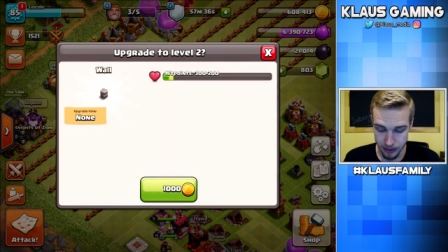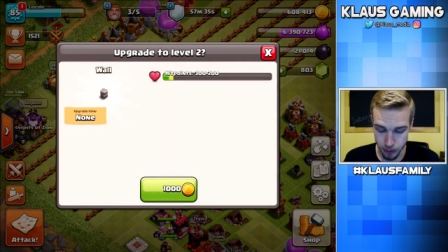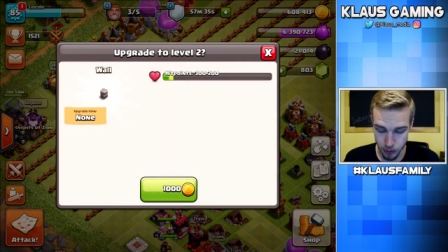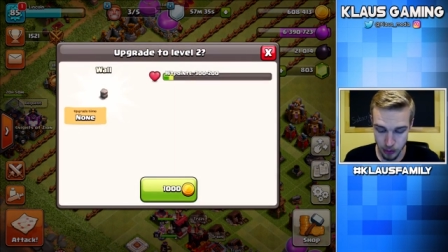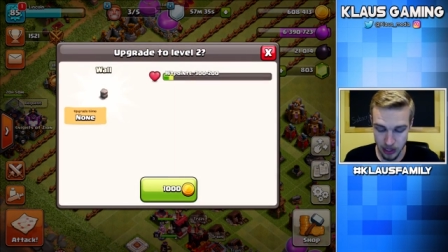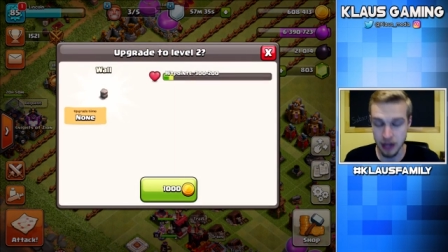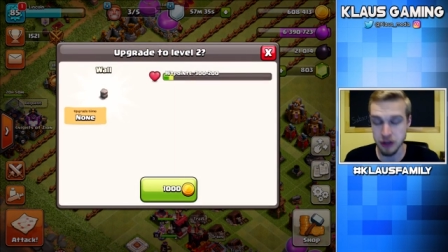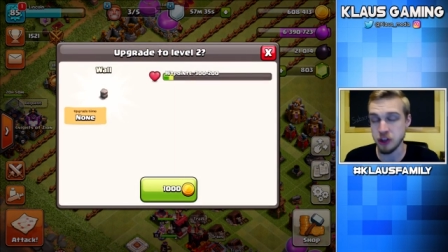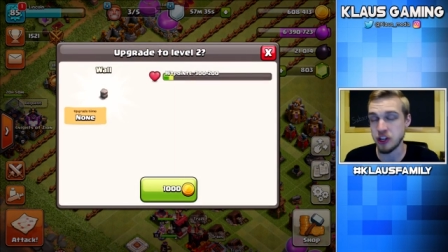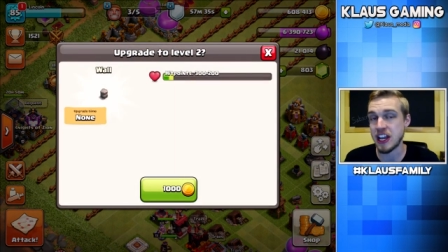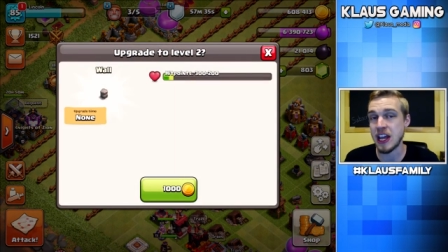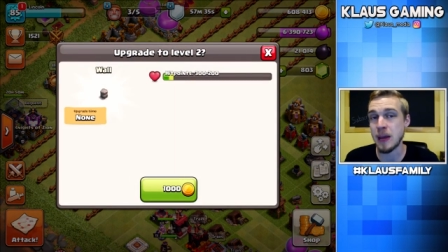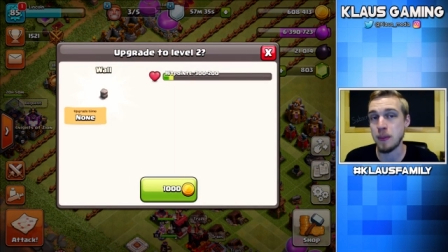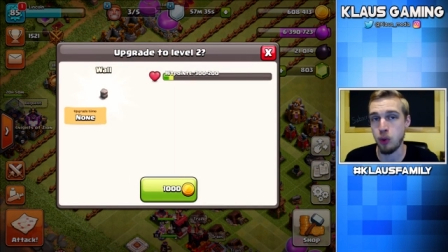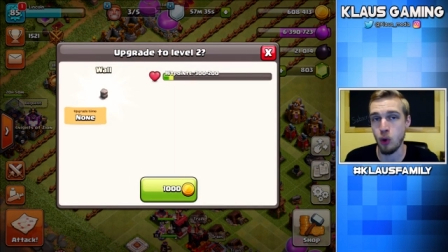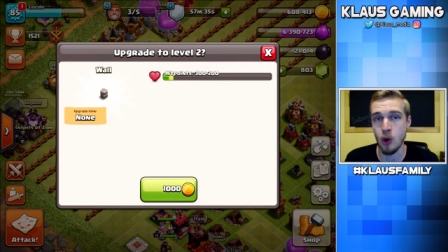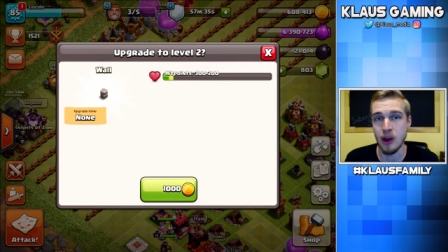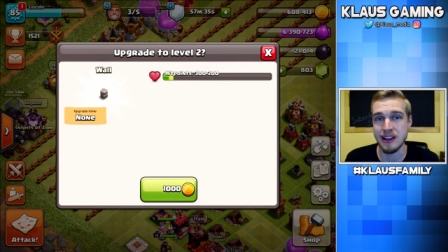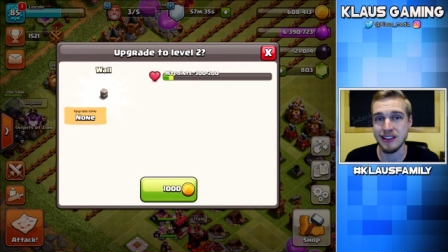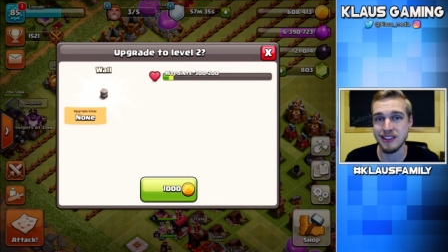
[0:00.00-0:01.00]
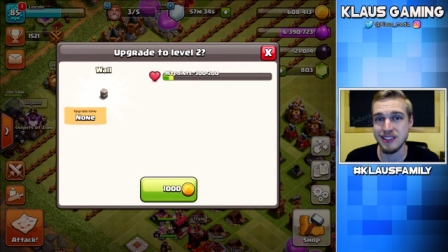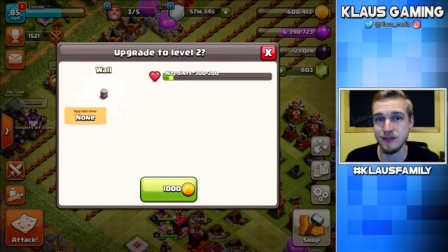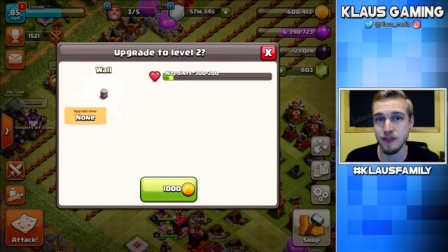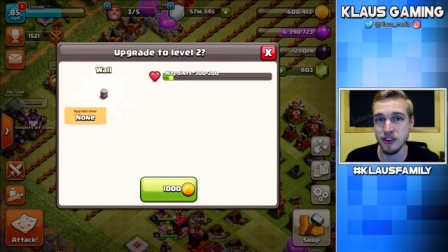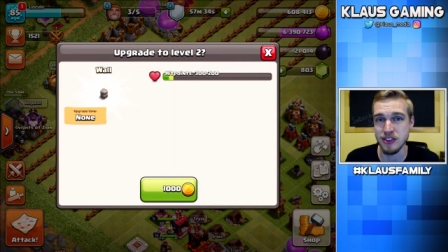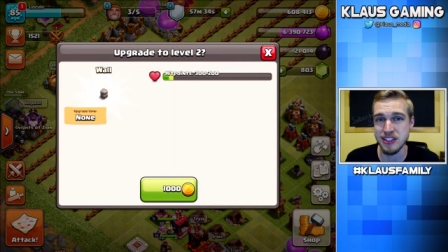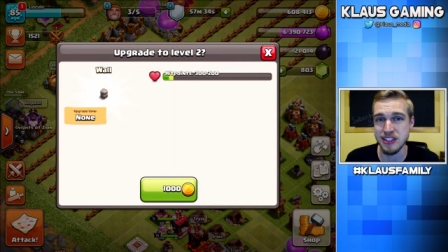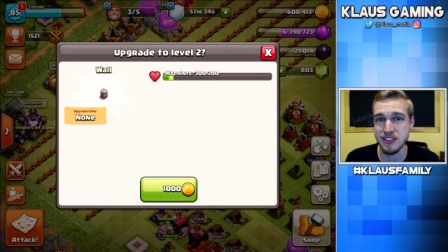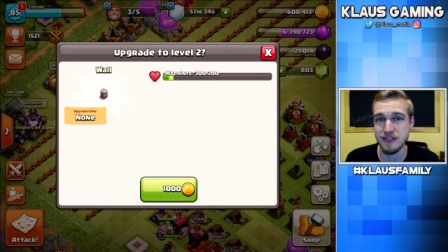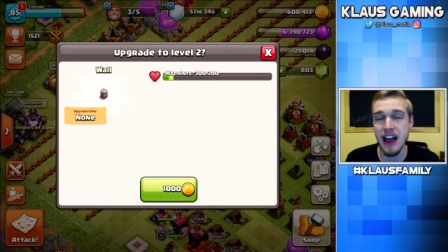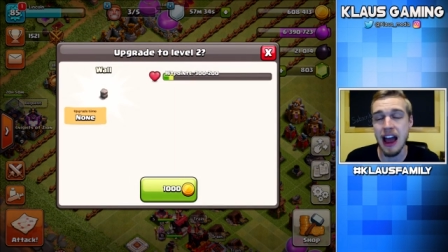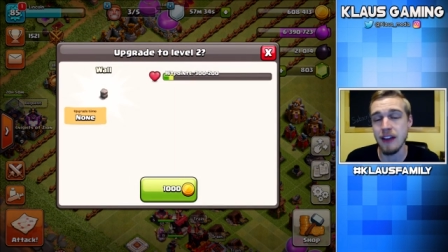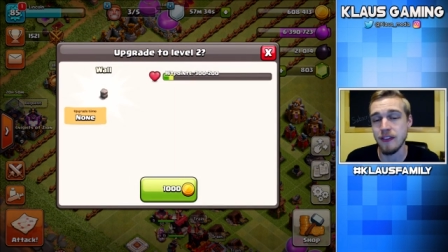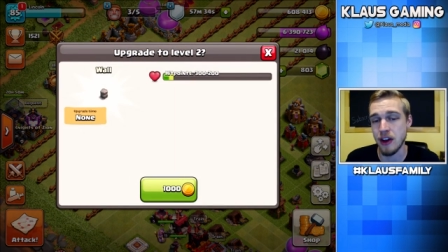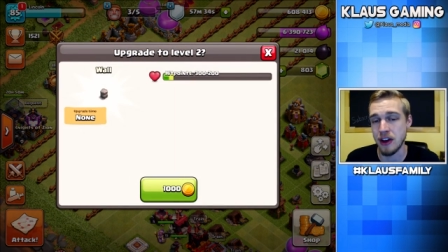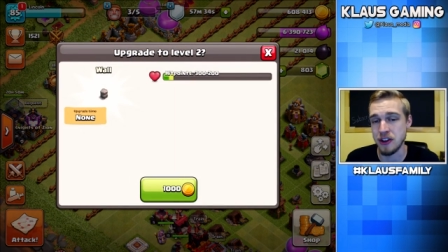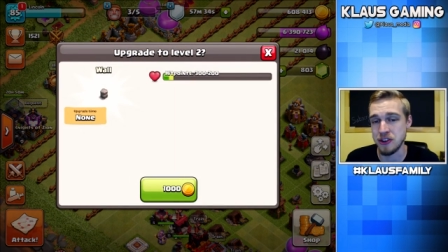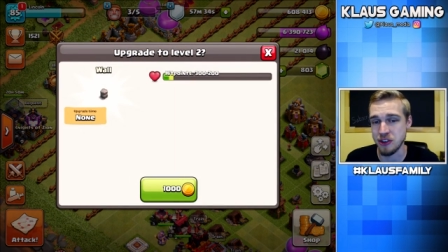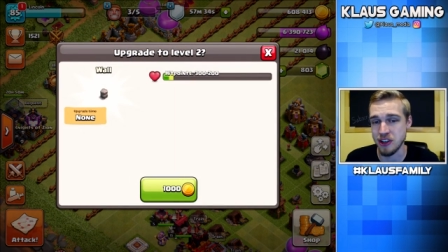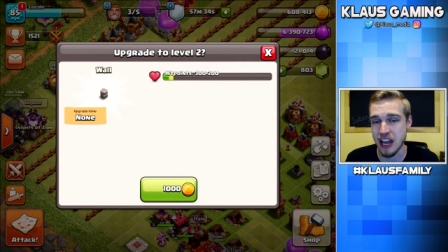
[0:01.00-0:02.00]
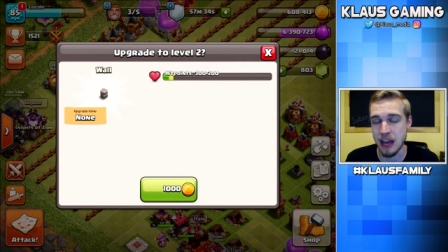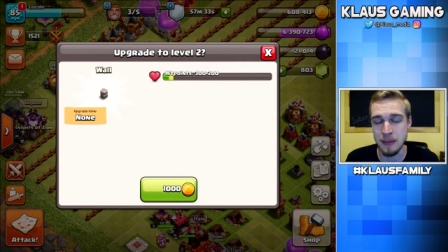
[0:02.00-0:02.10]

three hundred hit points versus five hundred.